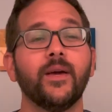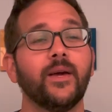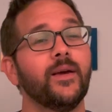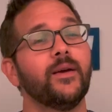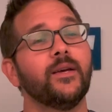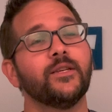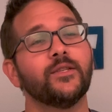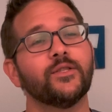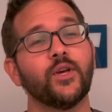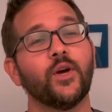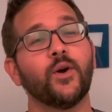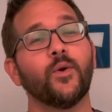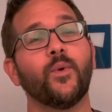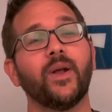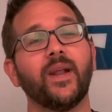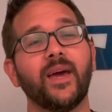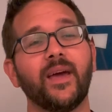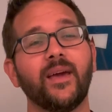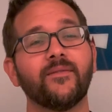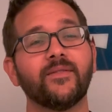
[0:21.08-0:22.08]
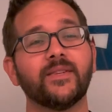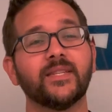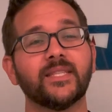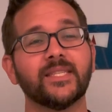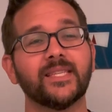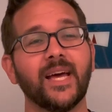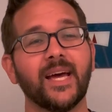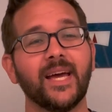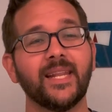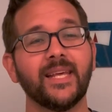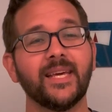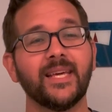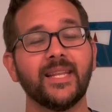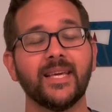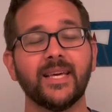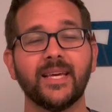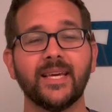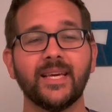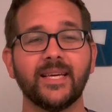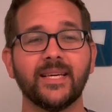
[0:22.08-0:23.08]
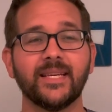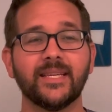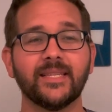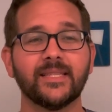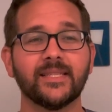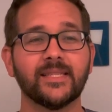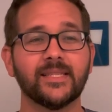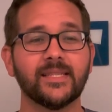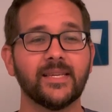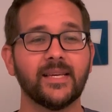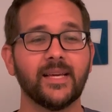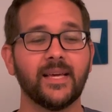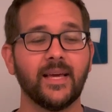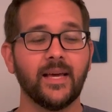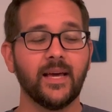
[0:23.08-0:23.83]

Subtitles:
So what I have decided is